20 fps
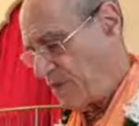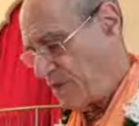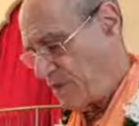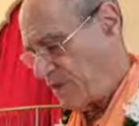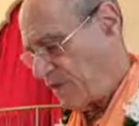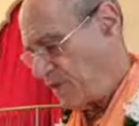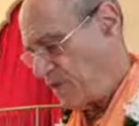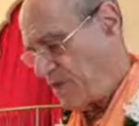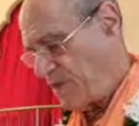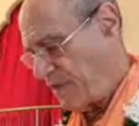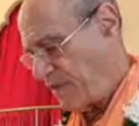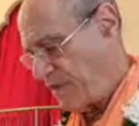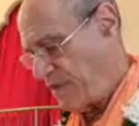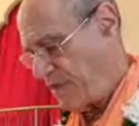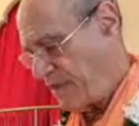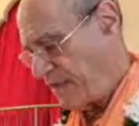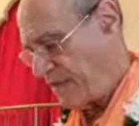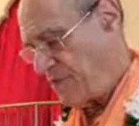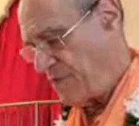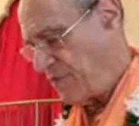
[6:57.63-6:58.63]
Let's go on to
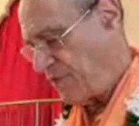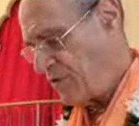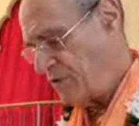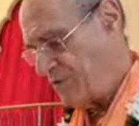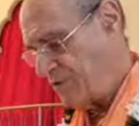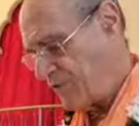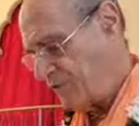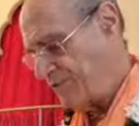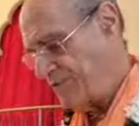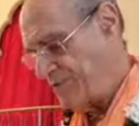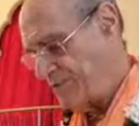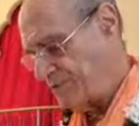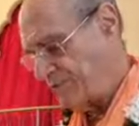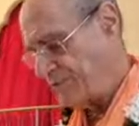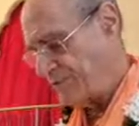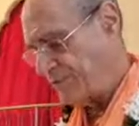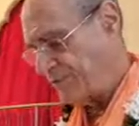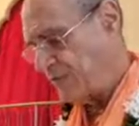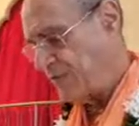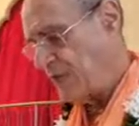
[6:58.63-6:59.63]
the next verse.
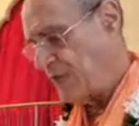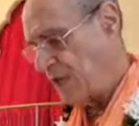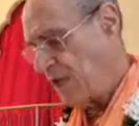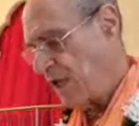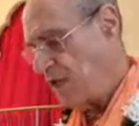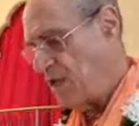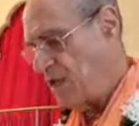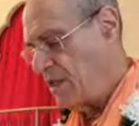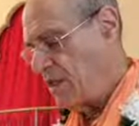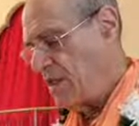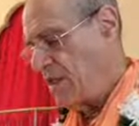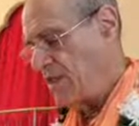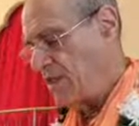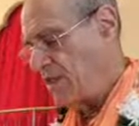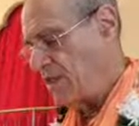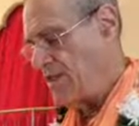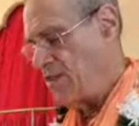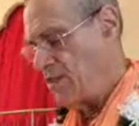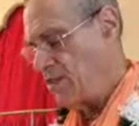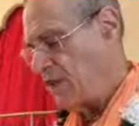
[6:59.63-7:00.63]

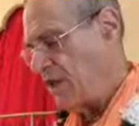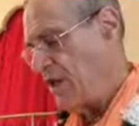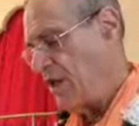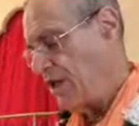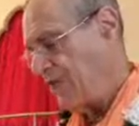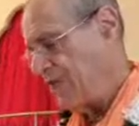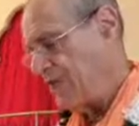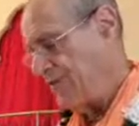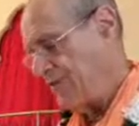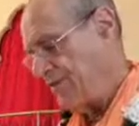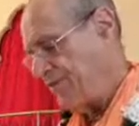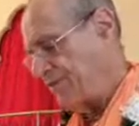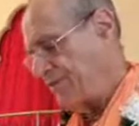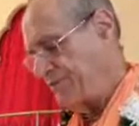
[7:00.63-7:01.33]
Text 12.